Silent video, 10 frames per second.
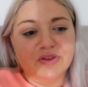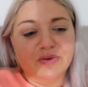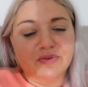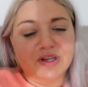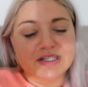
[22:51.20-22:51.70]

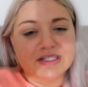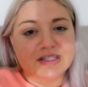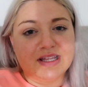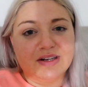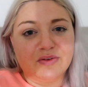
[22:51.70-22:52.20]
don't forget to
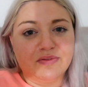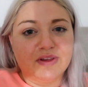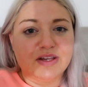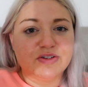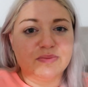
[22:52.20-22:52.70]
hit that
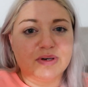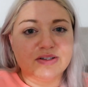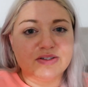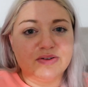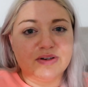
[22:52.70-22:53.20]
notification
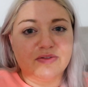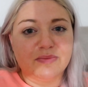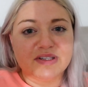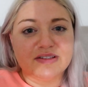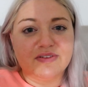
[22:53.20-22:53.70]
bell so you never
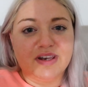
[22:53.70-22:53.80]
miss a